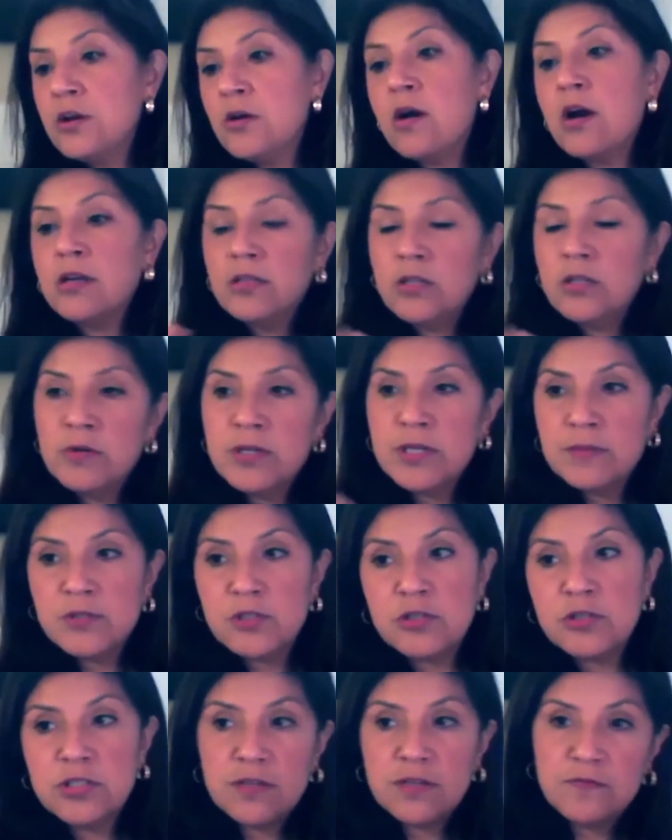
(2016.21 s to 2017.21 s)
our low
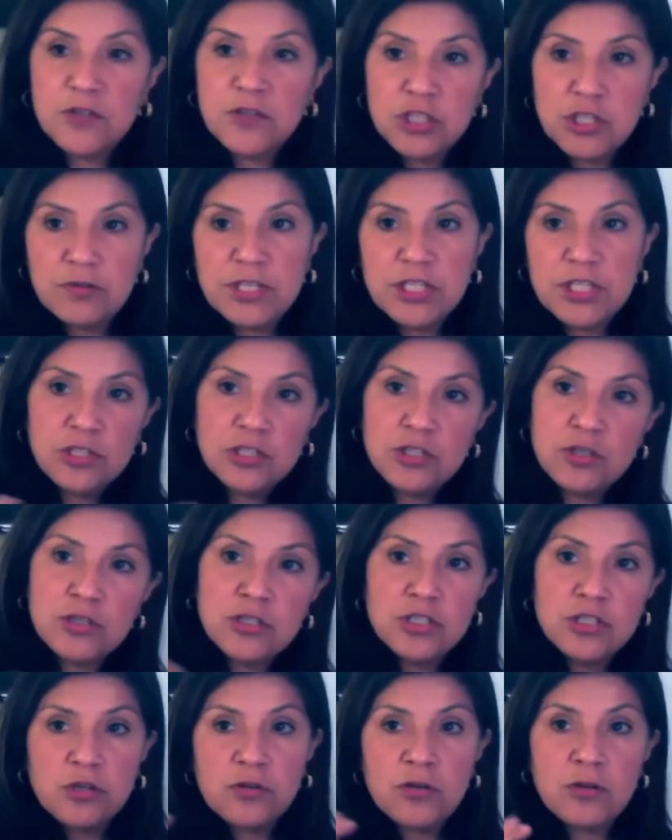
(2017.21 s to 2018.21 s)
income students, our first generation
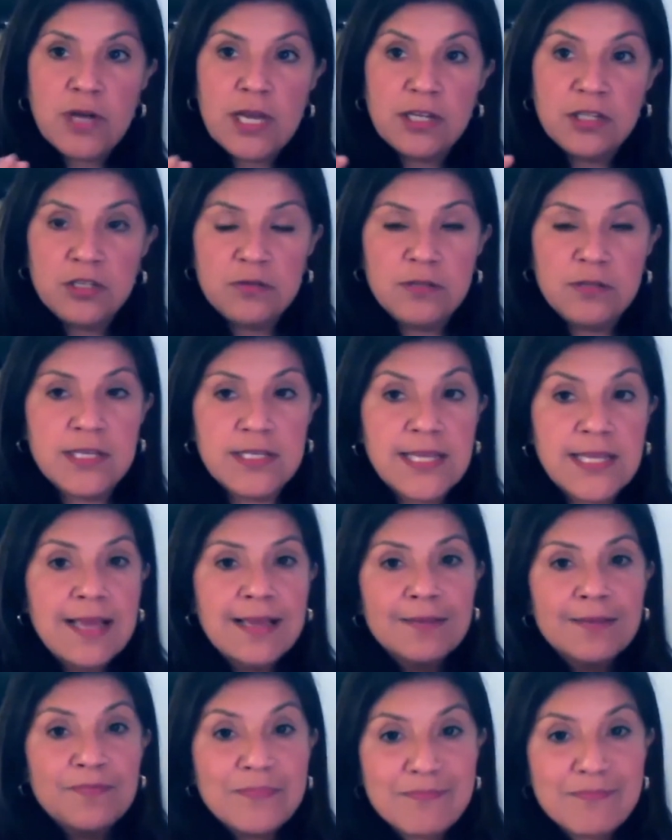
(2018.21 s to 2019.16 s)
students don't know how to do this.